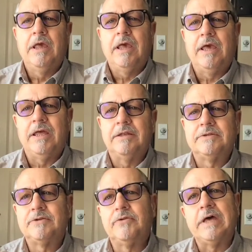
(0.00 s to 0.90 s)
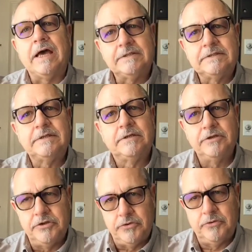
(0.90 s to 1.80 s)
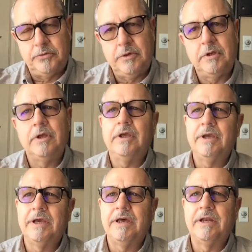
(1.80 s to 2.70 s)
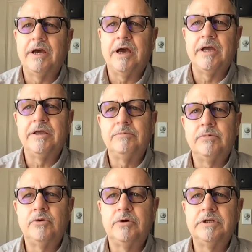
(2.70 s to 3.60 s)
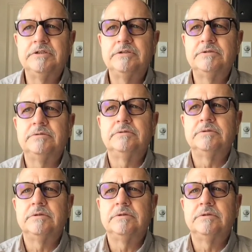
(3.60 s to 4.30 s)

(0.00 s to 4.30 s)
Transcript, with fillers: And so that's new. And I am going to